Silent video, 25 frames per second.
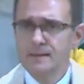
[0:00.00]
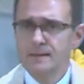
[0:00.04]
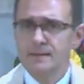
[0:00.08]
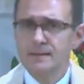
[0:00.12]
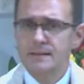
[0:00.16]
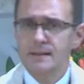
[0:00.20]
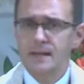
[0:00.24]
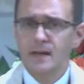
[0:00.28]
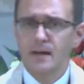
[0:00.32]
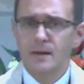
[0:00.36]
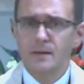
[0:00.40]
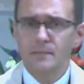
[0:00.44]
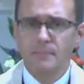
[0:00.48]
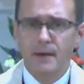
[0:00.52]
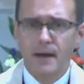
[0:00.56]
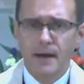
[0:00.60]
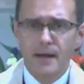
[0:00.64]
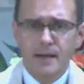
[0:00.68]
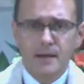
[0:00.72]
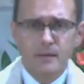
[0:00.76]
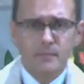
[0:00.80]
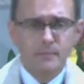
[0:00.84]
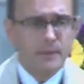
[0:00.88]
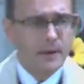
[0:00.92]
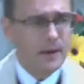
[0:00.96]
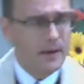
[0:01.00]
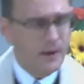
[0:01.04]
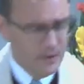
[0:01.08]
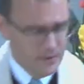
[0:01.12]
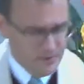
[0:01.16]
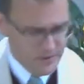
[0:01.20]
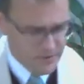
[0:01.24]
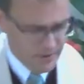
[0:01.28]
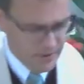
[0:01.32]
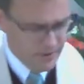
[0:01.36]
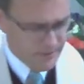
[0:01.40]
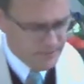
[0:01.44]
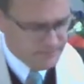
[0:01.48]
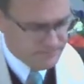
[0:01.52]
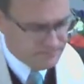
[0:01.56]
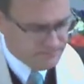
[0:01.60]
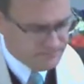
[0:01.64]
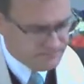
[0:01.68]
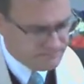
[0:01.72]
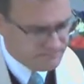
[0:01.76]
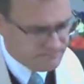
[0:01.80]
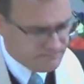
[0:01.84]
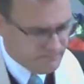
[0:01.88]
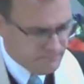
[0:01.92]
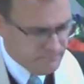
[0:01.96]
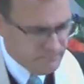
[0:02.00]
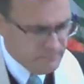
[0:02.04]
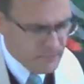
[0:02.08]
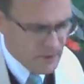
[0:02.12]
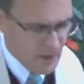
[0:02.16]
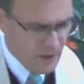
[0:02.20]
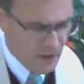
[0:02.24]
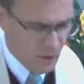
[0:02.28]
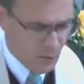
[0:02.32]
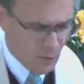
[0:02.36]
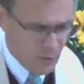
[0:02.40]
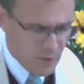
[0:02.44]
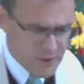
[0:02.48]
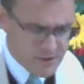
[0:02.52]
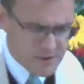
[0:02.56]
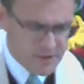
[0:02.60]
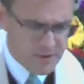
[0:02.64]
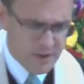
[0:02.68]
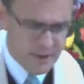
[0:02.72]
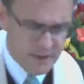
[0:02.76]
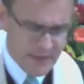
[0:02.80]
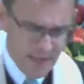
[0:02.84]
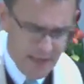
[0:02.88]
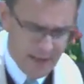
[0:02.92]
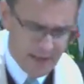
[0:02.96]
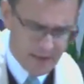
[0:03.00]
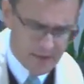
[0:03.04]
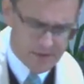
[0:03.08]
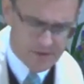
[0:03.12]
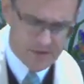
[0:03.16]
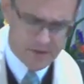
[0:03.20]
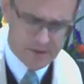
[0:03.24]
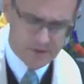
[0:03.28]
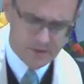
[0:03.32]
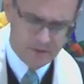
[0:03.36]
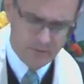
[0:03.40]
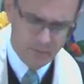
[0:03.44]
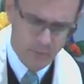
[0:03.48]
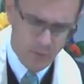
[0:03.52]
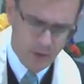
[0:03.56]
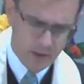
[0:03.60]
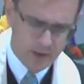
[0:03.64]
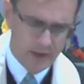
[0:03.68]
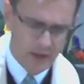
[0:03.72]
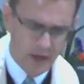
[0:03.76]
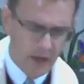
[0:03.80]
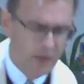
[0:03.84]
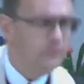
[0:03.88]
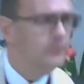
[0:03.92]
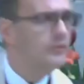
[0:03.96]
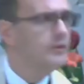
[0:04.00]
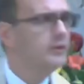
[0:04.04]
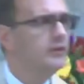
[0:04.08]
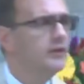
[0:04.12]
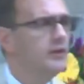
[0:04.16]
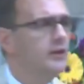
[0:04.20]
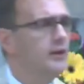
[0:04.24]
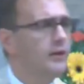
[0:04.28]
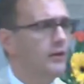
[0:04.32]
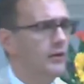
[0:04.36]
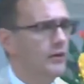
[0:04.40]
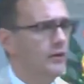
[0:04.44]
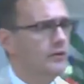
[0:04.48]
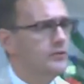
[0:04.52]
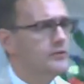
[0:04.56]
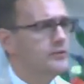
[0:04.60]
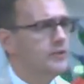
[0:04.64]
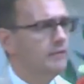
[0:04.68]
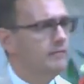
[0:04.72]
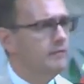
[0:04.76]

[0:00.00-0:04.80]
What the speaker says: Now, by comparison, a recent analysis of 100 years of